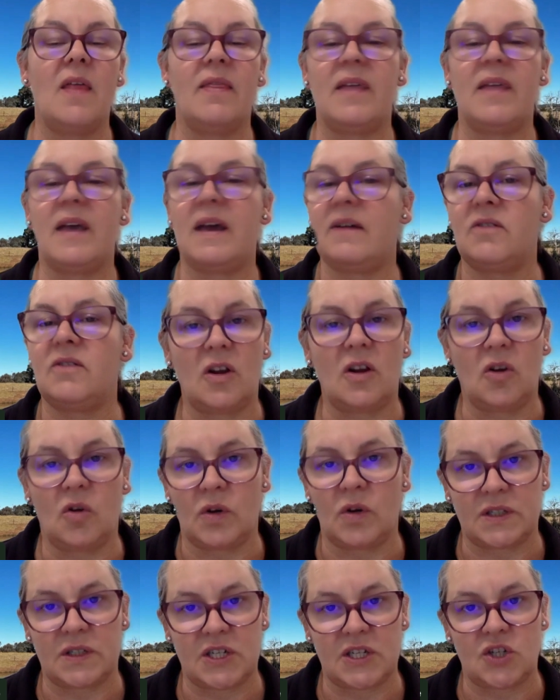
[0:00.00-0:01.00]
they have no
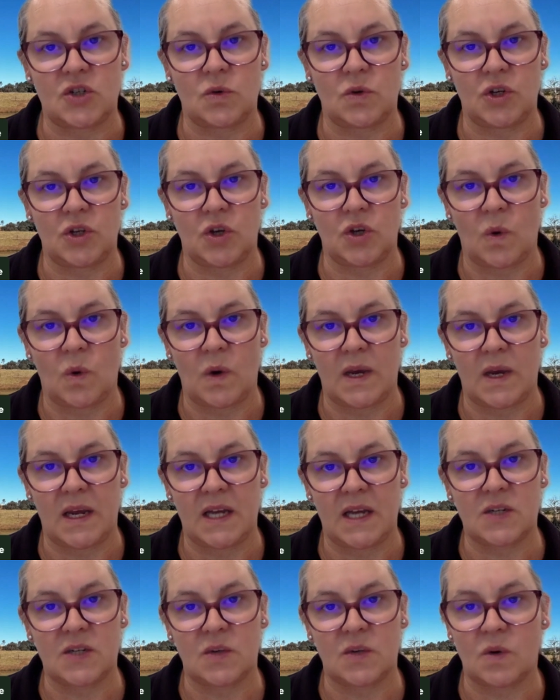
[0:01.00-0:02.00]
loyalty to a new queen,
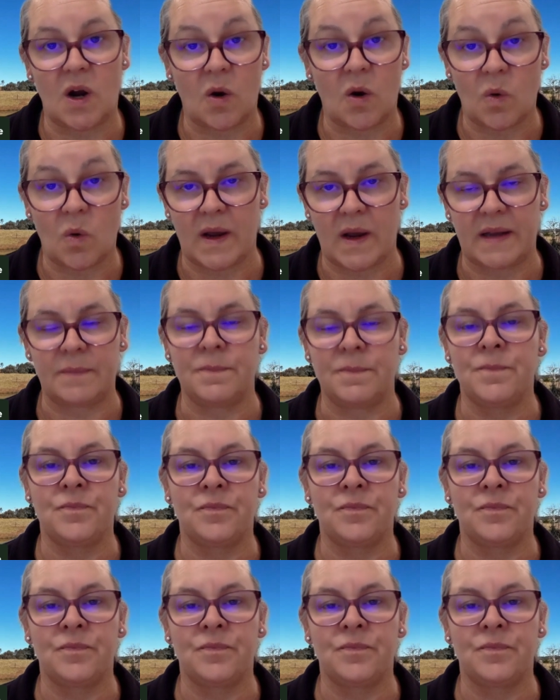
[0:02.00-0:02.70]
to an old queen.